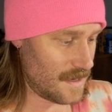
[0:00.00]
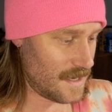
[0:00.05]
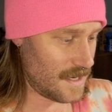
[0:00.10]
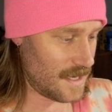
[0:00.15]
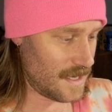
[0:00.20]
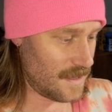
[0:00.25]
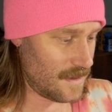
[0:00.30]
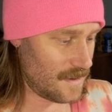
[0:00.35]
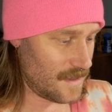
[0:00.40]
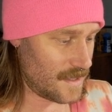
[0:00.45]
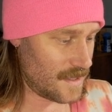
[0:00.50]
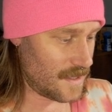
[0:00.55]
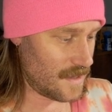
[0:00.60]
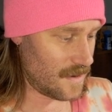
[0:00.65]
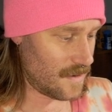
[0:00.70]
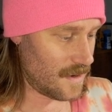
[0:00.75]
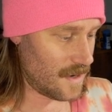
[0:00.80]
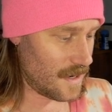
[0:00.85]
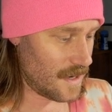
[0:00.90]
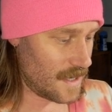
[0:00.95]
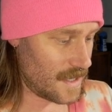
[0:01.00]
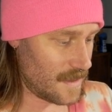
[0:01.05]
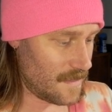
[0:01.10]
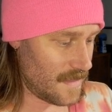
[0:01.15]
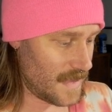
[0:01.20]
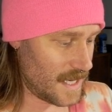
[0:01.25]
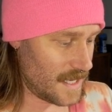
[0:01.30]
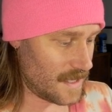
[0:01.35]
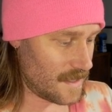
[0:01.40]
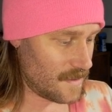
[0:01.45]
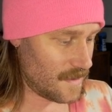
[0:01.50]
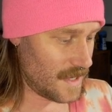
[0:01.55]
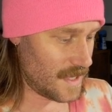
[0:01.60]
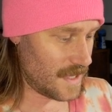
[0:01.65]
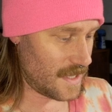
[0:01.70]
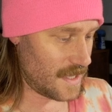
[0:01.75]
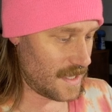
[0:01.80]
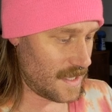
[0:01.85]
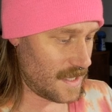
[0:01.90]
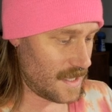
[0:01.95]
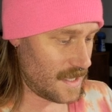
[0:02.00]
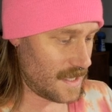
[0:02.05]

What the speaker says: And they're so hard to mess with.